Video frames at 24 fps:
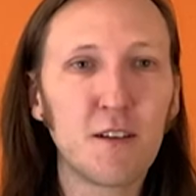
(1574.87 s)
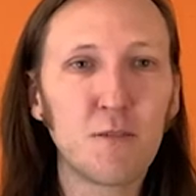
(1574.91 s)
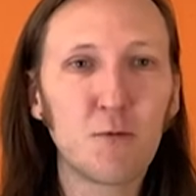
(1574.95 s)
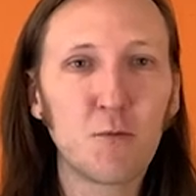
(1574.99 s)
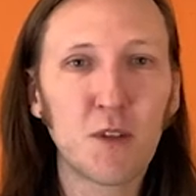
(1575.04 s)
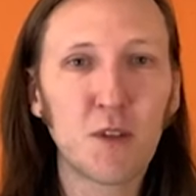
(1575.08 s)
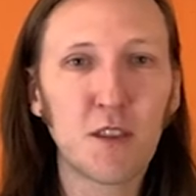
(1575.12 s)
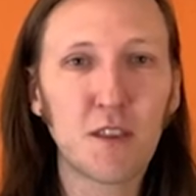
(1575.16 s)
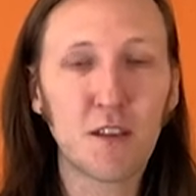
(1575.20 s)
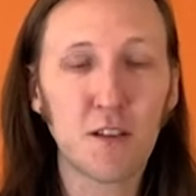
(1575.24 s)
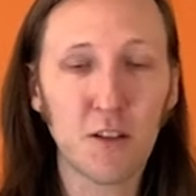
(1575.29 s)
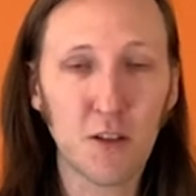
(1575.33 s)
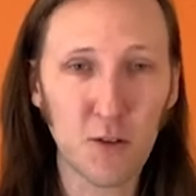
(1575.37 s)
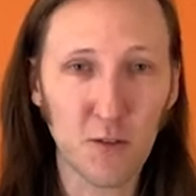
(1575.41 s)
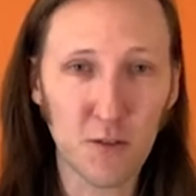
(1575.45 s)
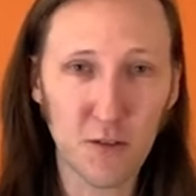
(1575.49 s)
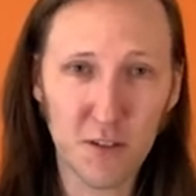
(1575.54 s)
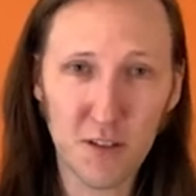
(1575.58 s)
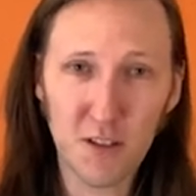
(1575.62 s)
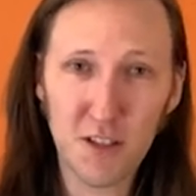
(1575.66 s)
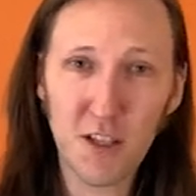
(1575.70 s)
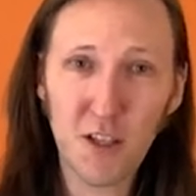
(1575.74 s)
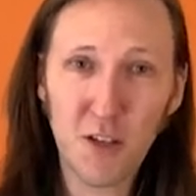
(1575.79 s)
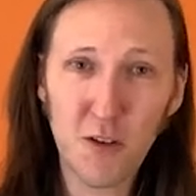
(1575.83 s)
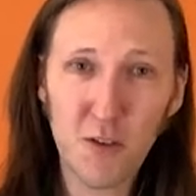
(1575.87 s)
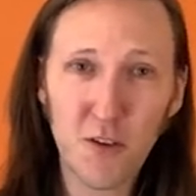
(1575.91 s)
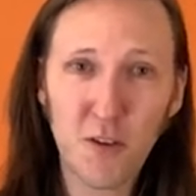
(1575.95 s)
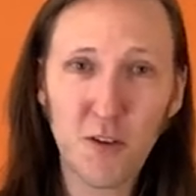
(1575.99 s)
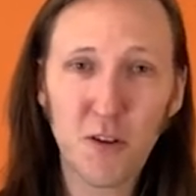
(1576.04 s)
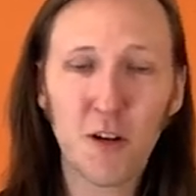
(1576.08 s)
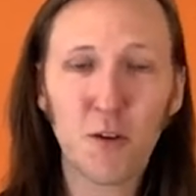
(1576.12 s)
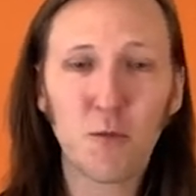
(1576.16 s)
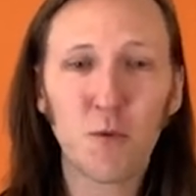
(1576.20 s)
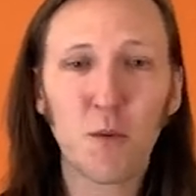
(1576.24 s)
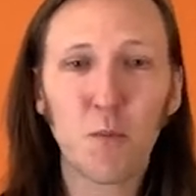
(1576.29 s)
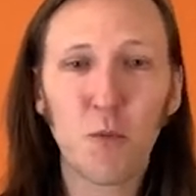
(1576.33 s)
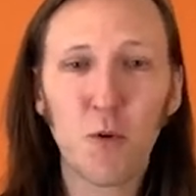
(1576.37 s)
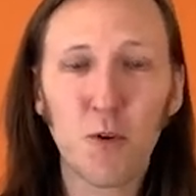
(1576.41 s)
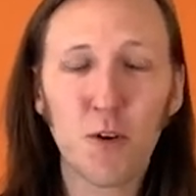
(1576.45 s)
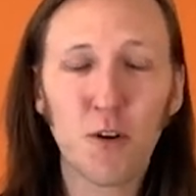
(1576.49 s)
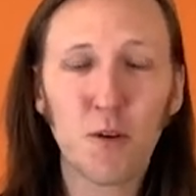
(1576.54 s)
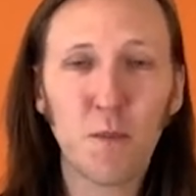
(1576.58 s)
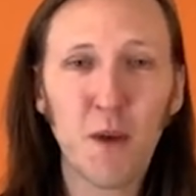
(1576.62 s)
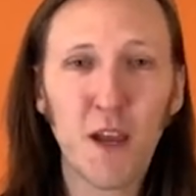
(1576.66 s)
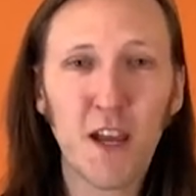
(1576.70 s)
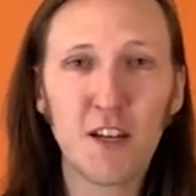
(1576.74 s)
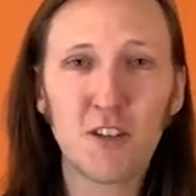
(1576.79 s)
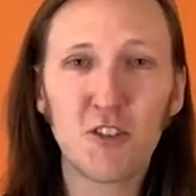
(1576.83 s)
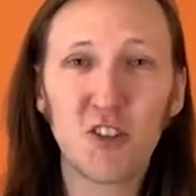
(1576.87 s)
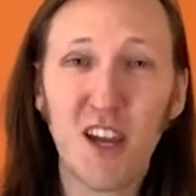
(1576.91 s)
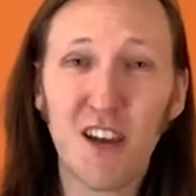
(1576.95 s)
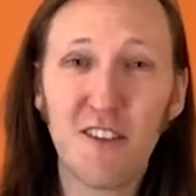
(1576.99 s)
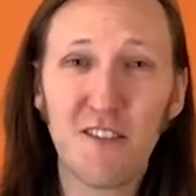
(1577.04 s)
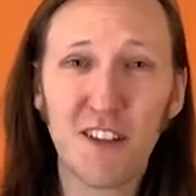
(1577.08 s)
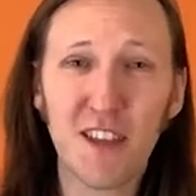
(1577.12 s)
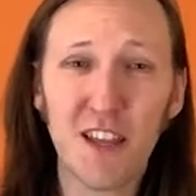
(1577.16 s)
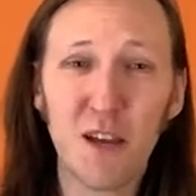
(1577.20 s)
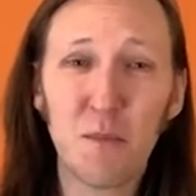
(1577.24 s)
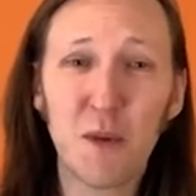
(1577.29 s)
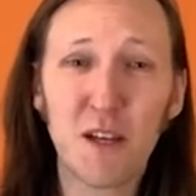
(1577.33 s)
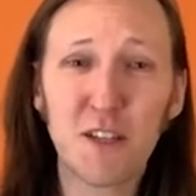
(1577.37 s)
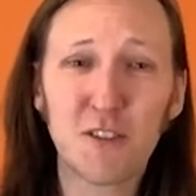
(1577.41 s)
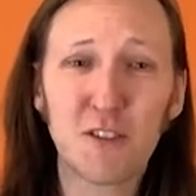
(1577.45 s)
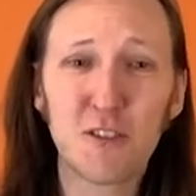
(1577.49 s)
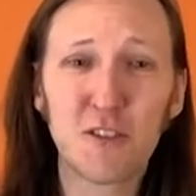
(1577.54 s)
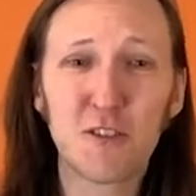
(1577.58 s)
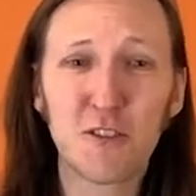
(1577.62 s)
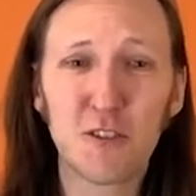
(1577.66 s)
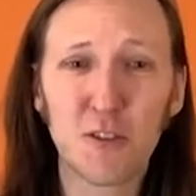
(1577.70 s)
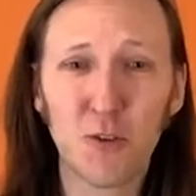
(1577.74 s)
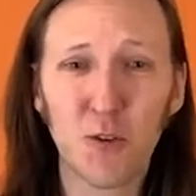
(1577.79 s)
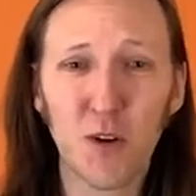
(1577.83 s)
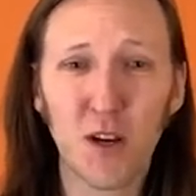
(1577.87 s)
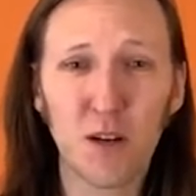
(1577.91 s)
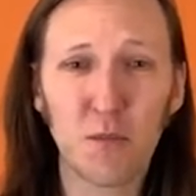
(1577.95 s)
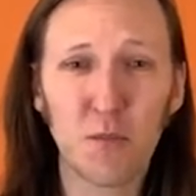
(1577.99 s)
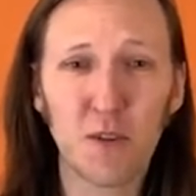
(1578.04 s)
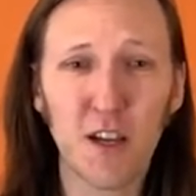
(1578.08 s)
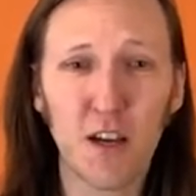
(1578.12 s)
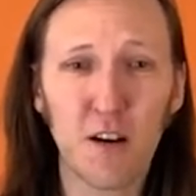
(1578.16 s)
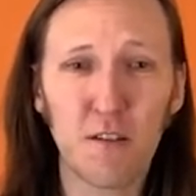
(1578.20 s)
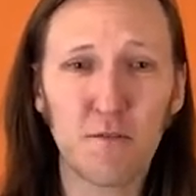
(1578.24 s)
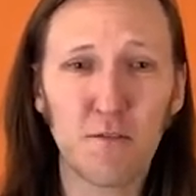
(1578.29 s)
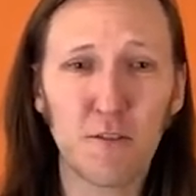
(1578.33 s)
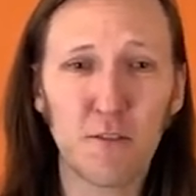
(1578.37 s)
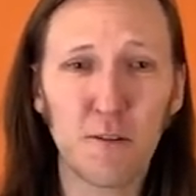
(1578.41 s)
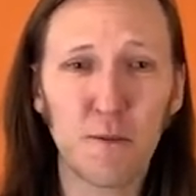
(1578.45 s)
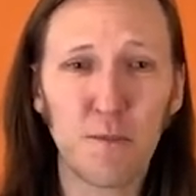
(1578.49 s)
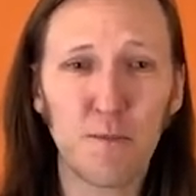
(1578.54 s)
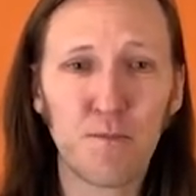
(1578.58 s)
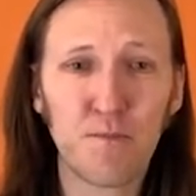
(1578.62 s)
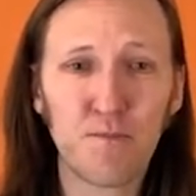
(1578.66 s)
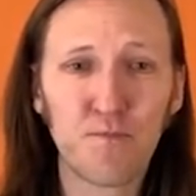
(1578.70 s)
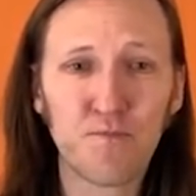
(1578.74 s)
with the little QUnit reporter page, having that message is incredibly helpful.